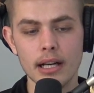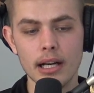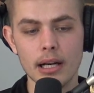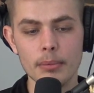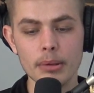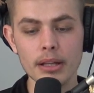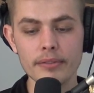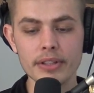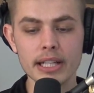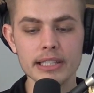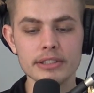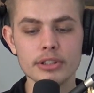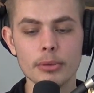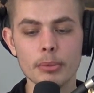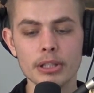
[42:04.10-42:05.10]
Uh, but love you
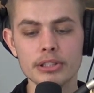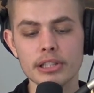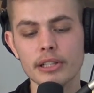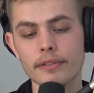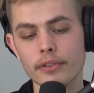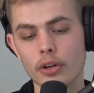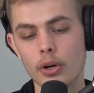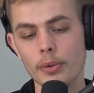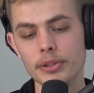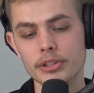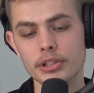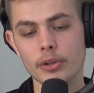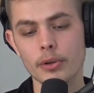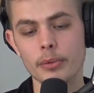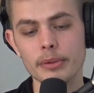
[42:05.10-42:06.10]
guys so much. Thank you for always
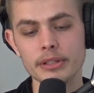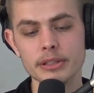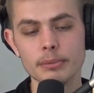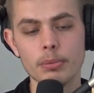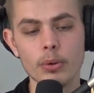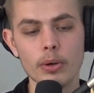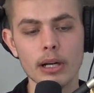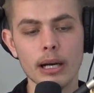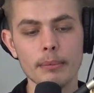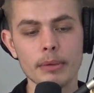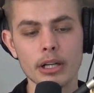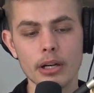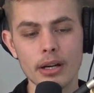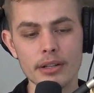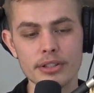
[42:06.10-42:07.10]
showing me support. I'm
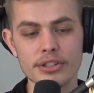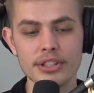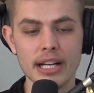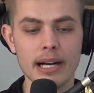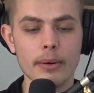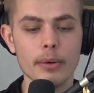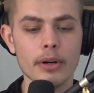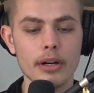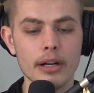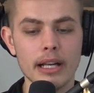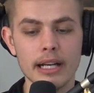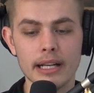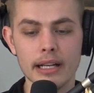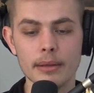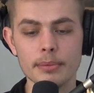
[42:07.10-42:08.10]
gonna go ahead, shower,
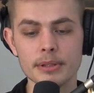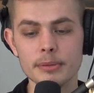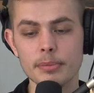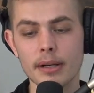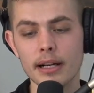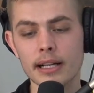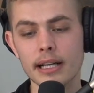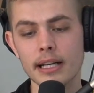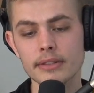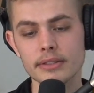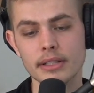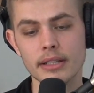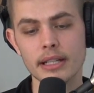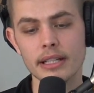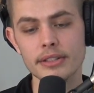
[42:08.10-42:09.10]
edit up this
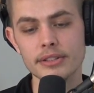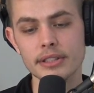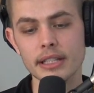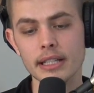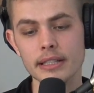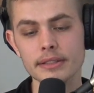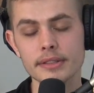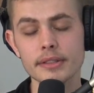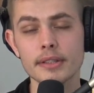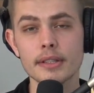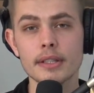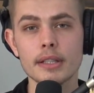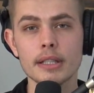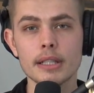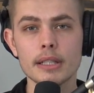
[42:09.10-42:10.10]
podcast, and I'll catch you guys.
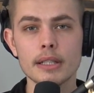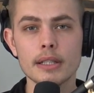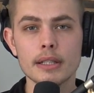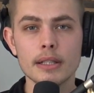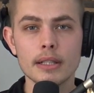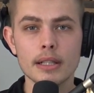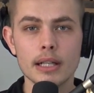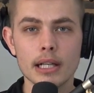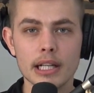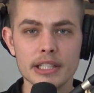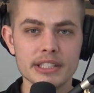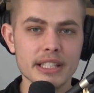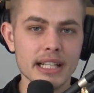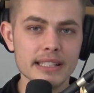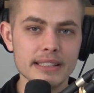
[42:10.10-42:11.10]

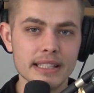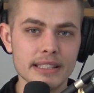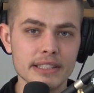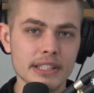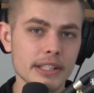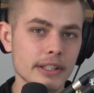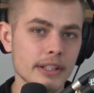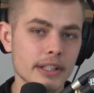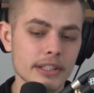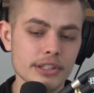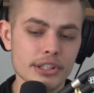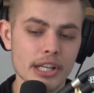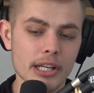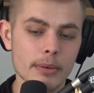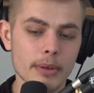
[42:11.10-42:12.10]
Catch you guys next year
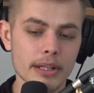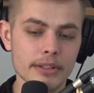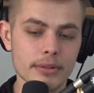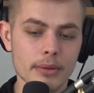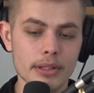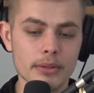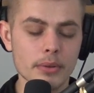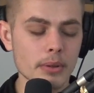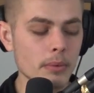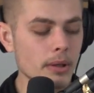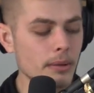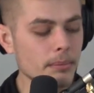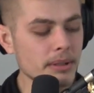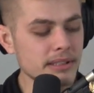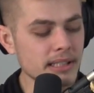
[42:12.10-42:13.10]
in January
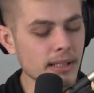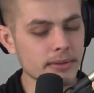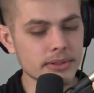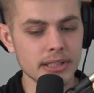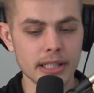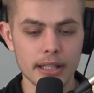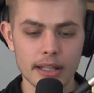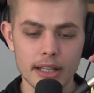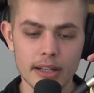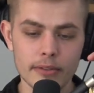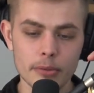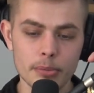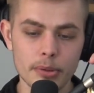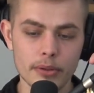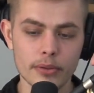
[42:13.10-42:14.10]
2021. Peace out. See ya.
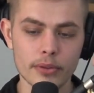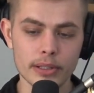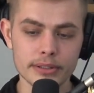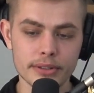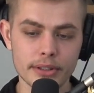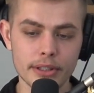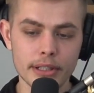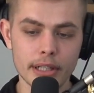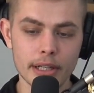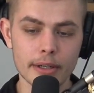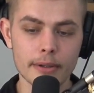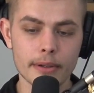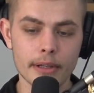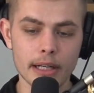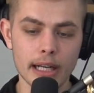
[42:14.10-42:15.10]
Have a beautiful rest of your year.